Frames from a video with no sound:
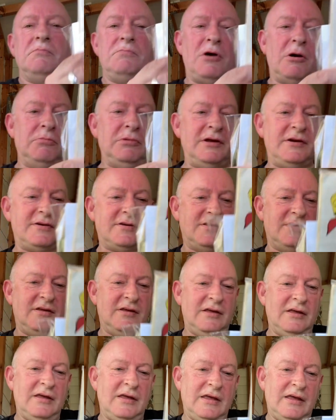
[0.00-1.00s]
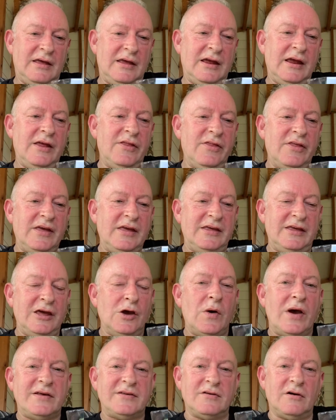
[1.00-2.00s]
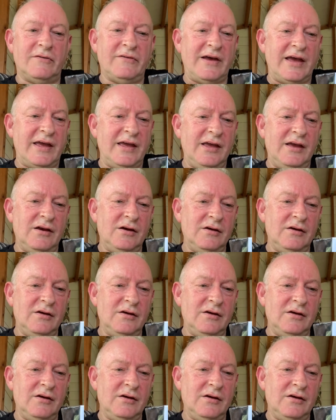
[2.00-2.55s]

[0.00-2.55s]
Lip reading: published in the US of A.